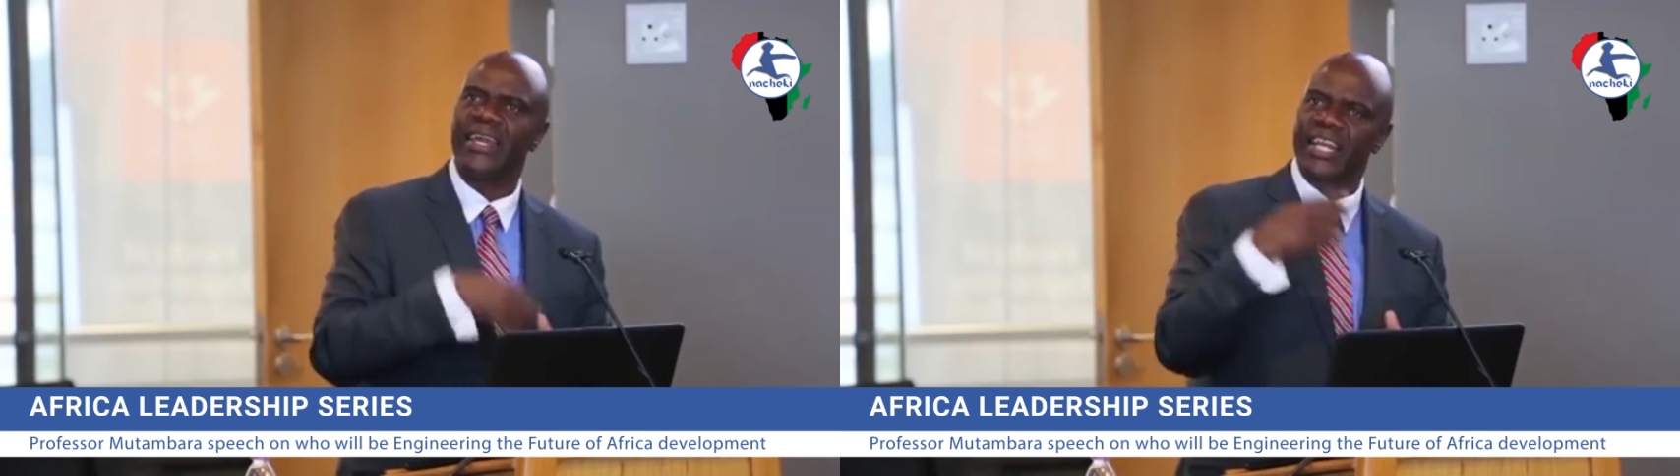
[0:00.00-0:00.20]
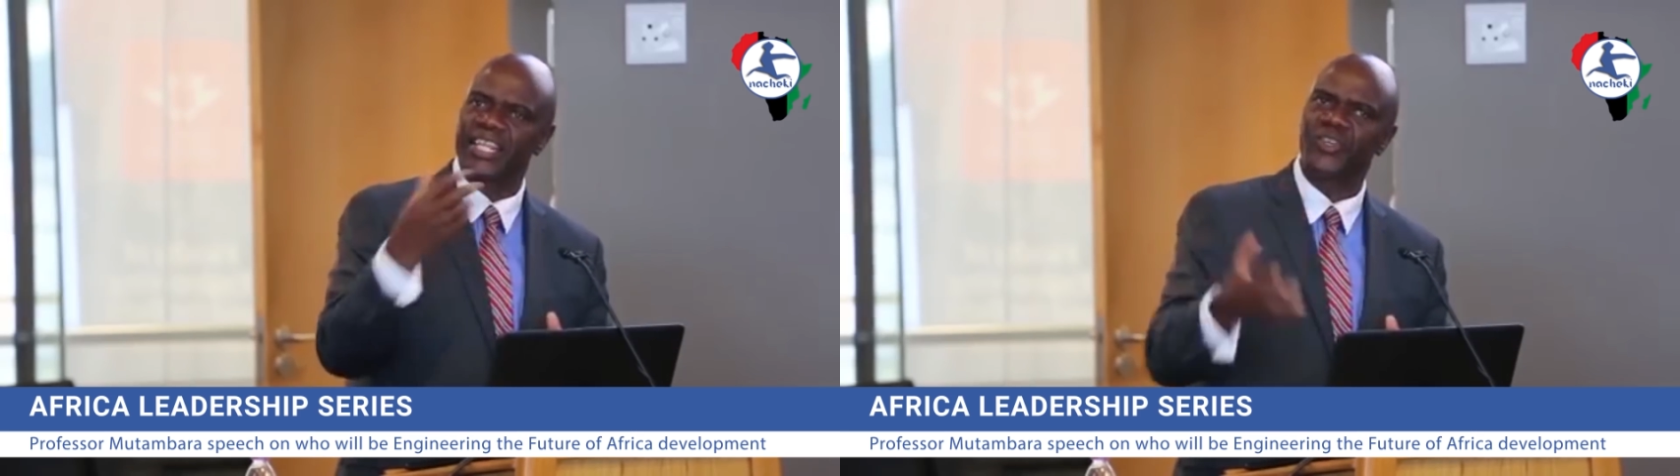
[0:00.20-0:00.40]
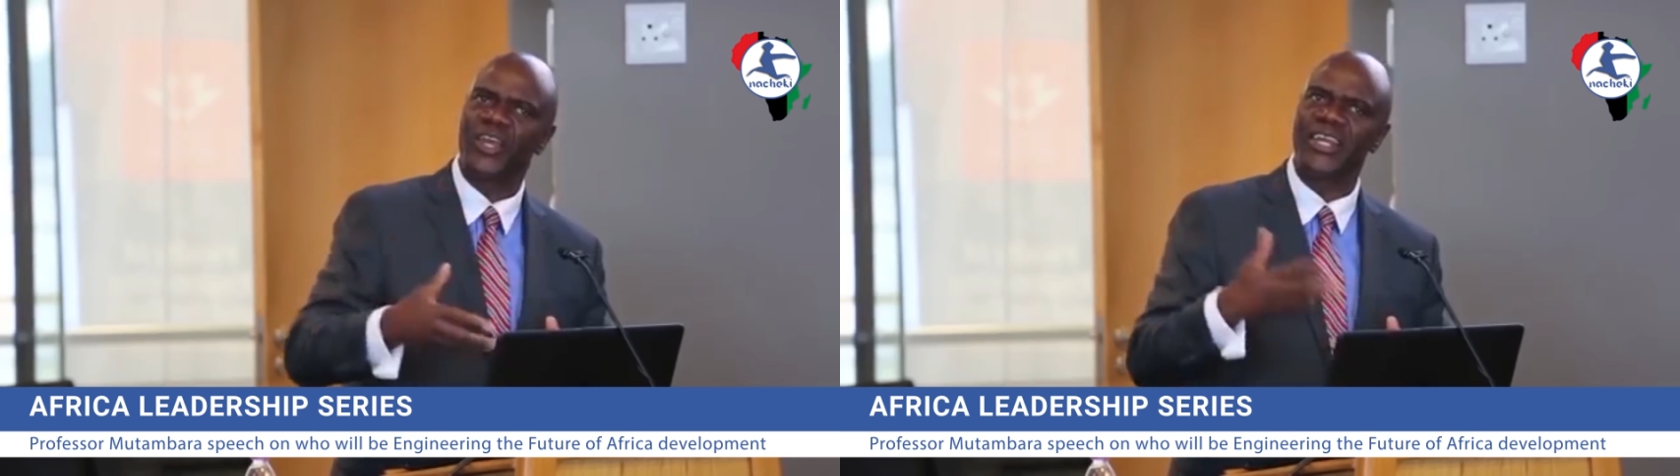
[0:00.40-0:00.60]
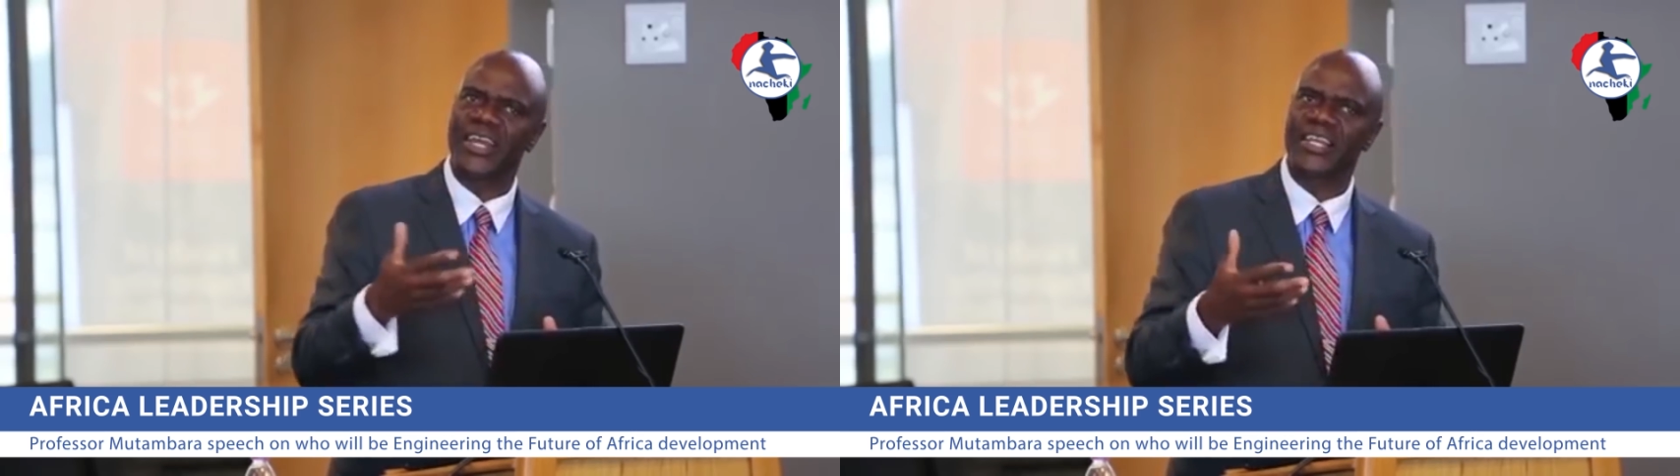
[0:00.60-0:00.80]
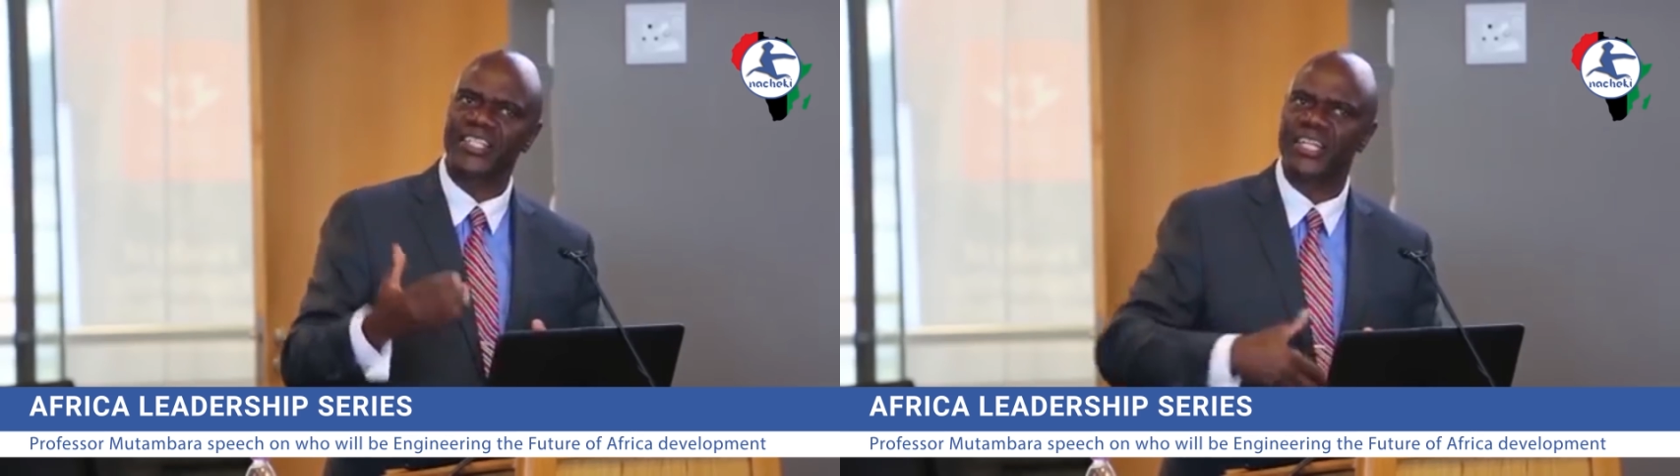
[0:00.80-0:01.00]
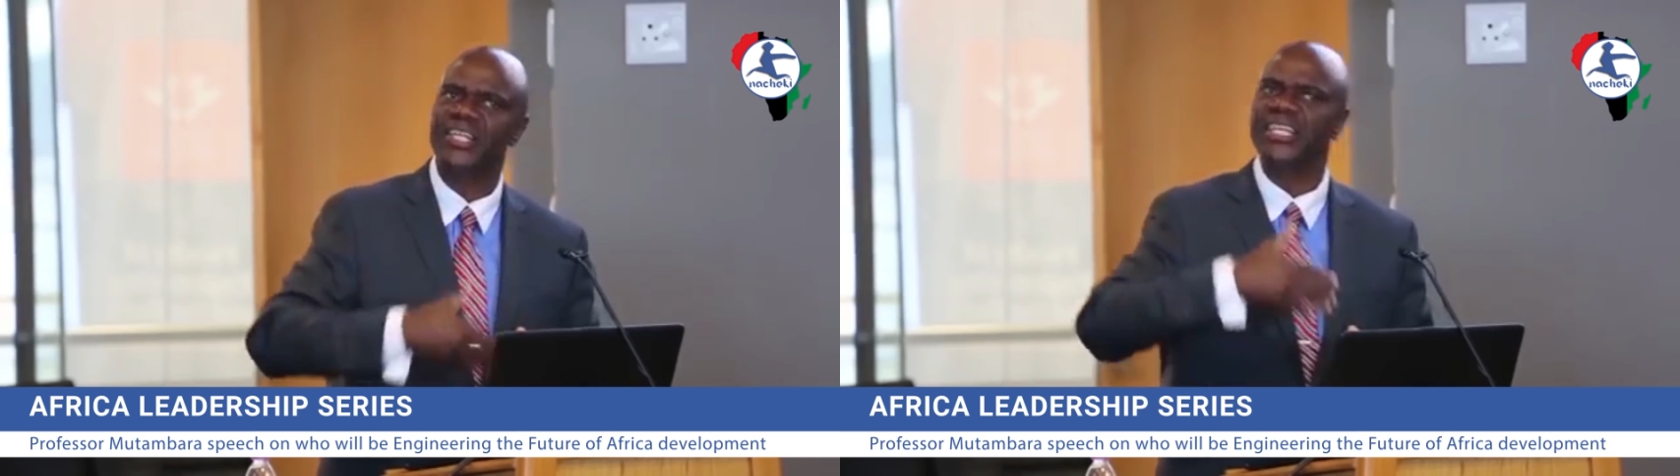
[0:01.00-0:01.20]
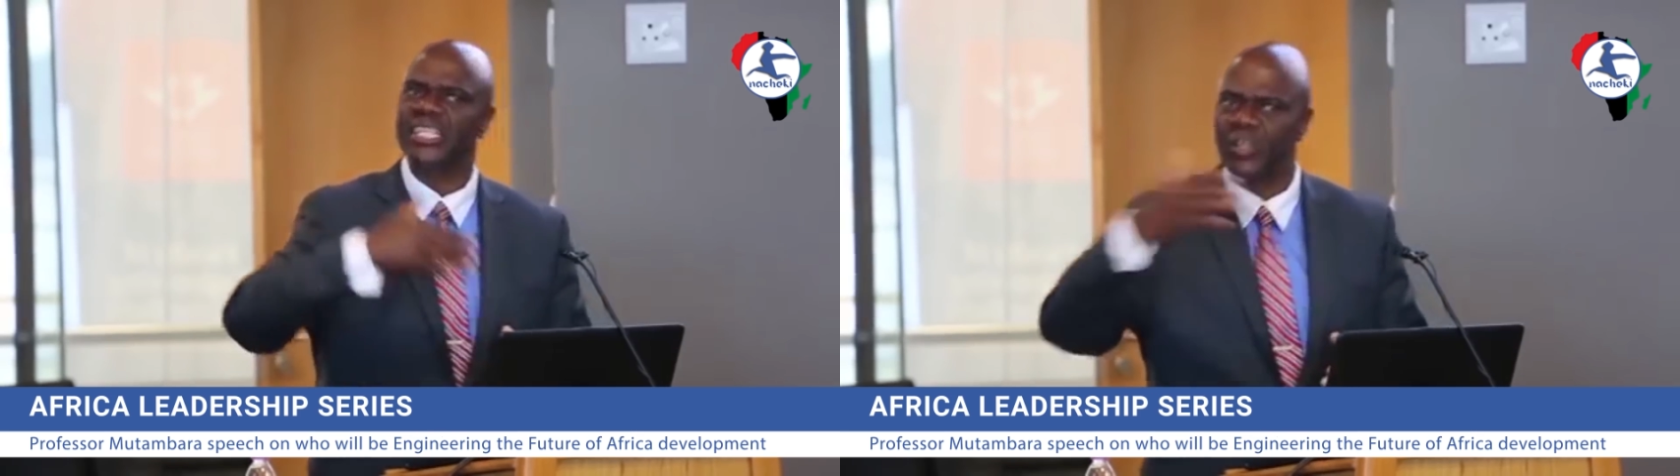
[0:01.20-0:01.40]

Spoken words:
Regional integration is